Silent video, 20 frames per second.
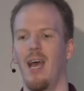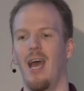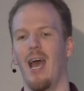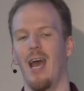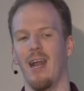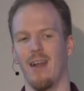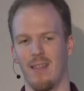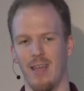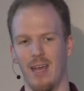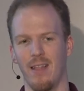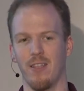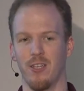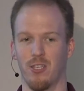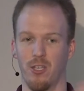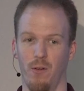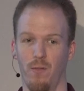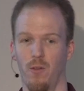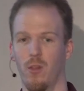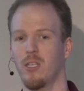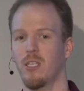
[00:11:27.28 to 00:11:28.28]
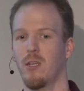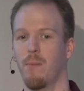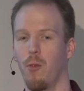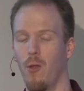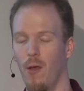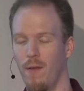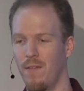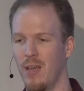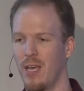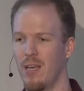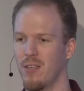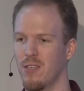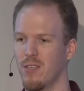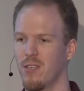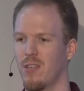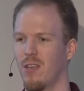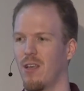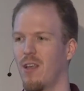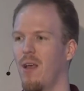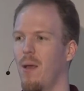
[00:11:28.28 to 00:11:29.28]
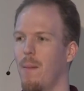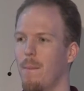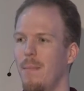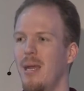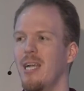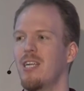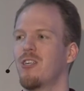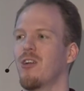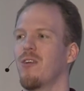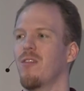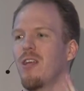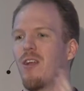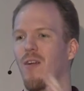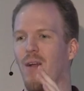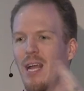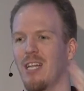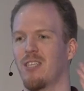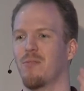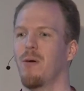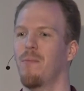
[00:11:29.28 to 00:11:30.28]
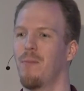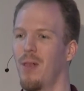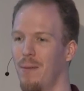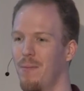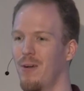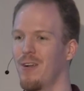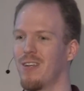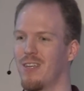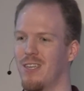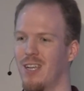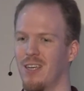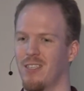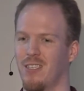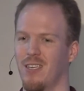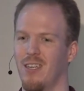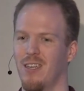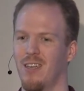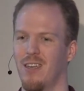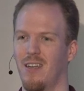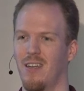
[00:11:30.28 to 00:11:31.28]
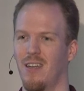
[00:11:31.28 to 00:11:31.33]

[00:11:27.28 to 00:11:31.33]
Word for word: and then the serverless deploy fails, make sure that your Ansible playbook doesn't